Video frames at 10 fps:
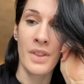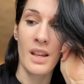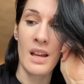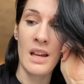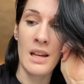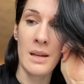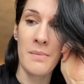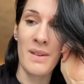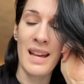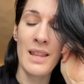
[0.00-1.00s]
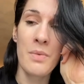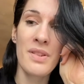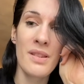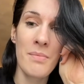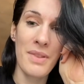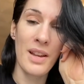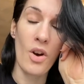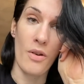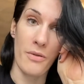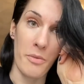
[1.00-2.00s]
And there was something
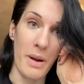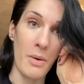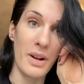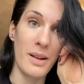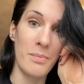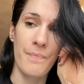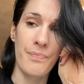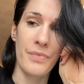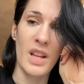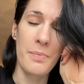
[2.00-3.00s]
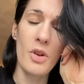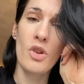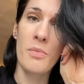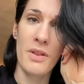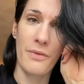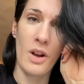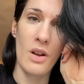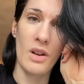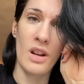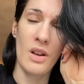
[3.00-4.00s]
off about him. I spoke to him on the
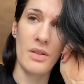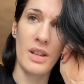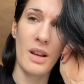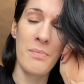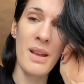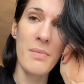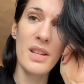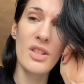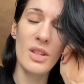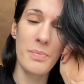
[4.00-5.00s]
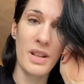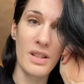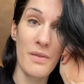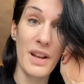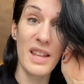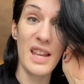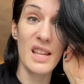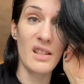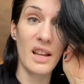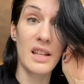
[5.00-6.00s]
phone and I was like, maybe it's just because of the fact that
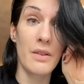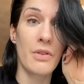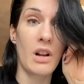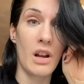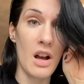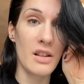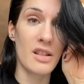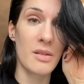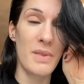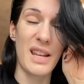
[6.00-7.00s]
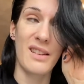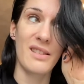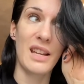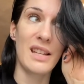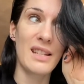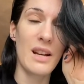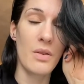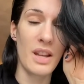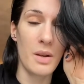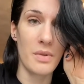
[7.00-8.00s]
he's like a different class to me. Because I could tell
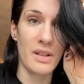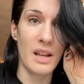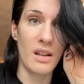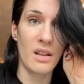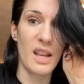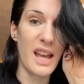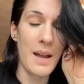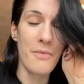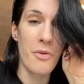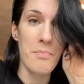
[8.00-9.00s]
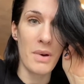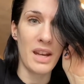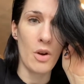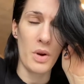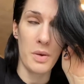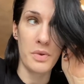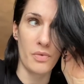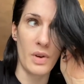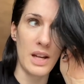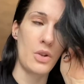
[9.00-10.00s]
that he was like, he came from money or he was
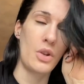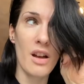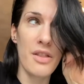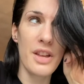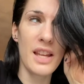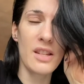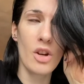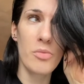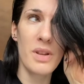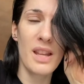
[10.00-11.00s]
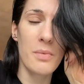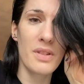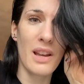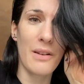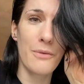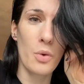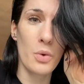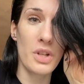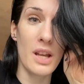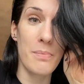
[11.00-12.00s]
rich. I think he told me he was like
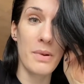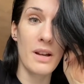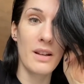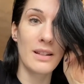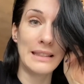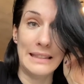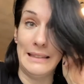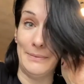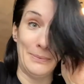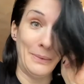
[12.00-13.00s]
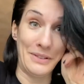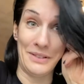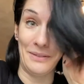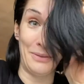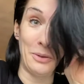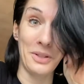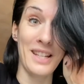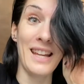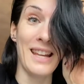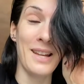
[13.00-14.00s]
40, but he wasn't
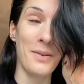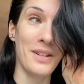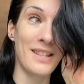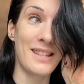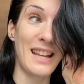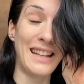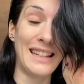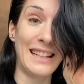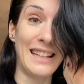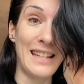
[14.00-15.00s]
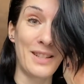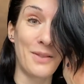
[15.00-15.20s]
40. He was at least